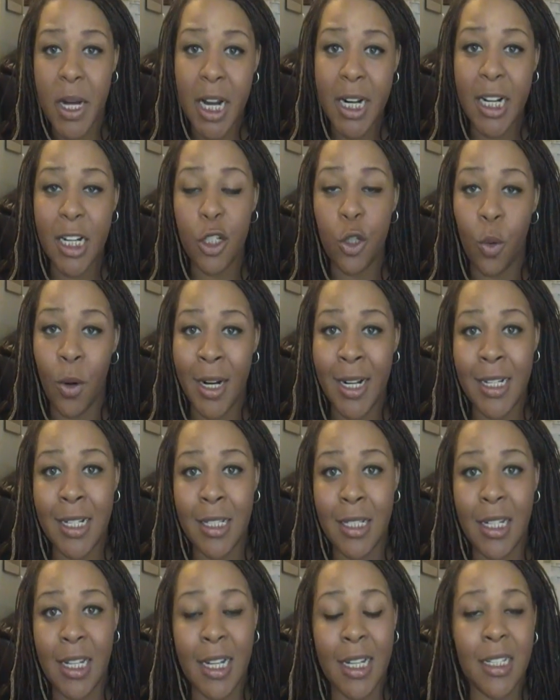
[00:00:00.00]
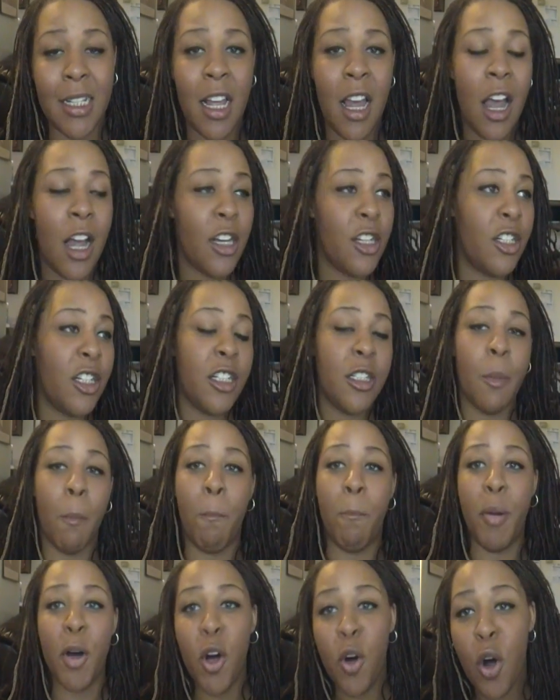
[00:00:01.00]
Bunny 26
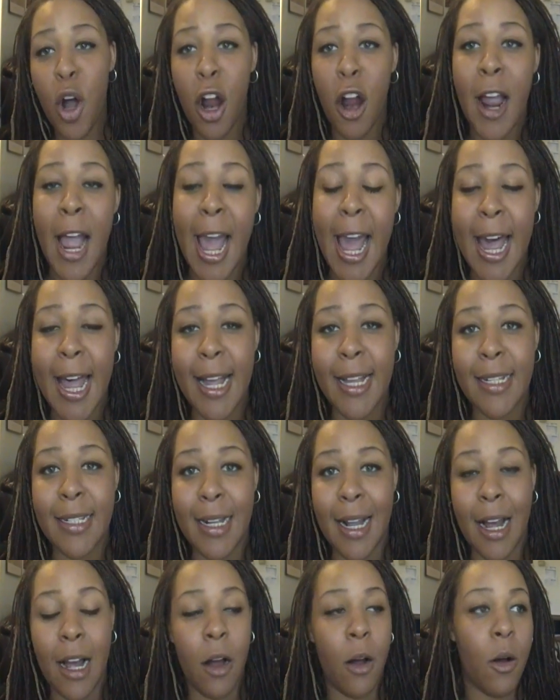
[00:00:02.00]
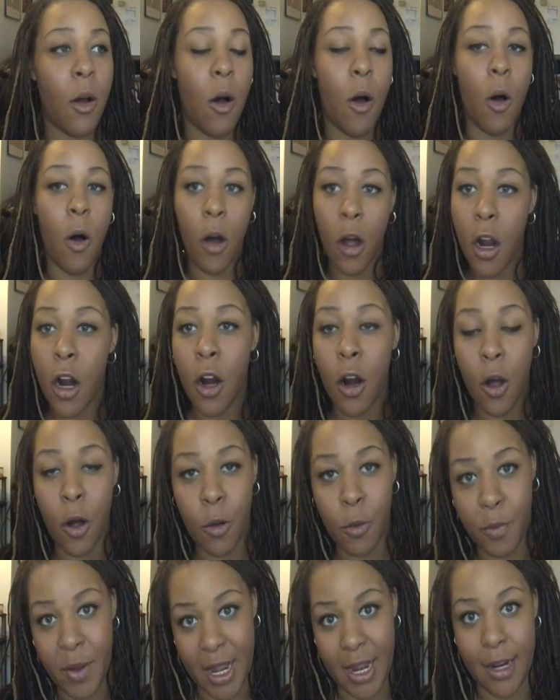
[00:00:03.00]
just boo her ass out on her
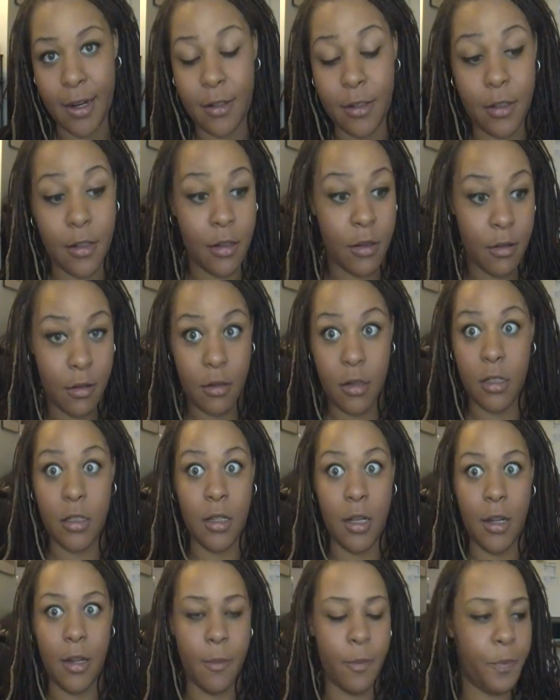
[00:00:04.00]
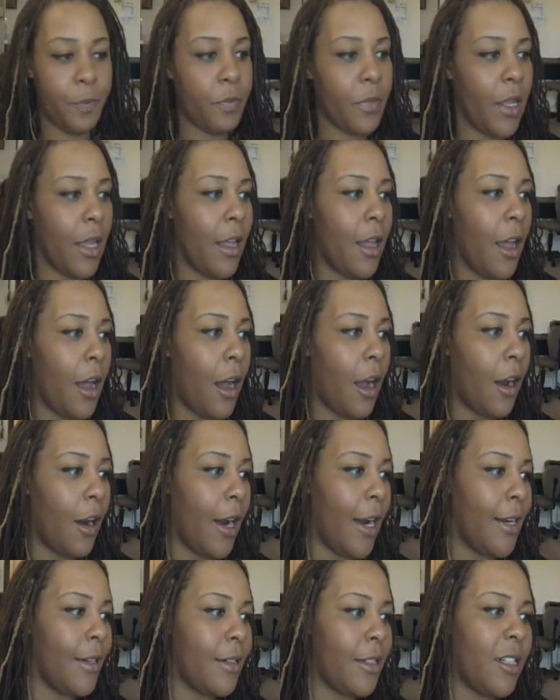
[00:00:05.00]
own page. The same.
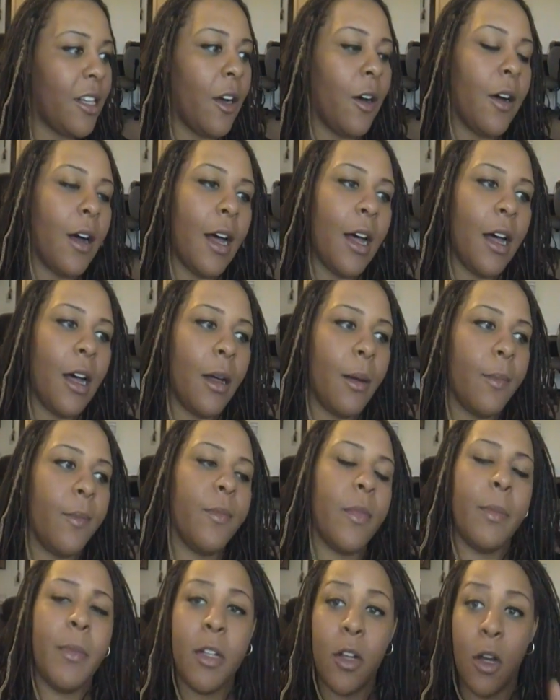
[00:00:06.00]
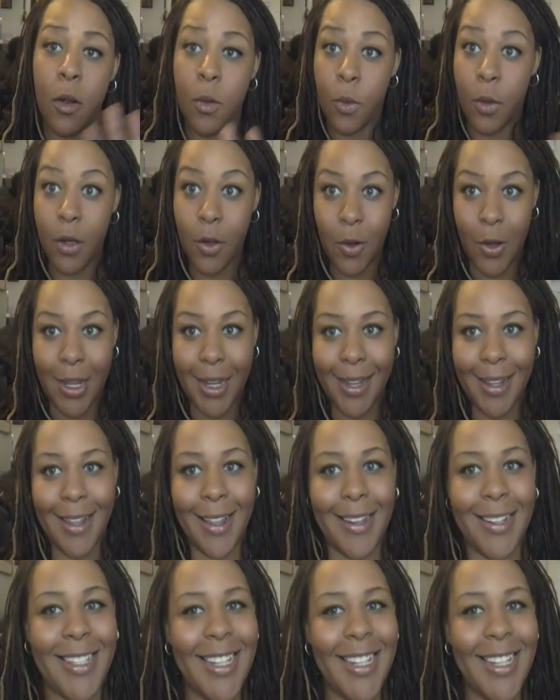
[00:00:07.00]
Alright, so um, let me go real quick.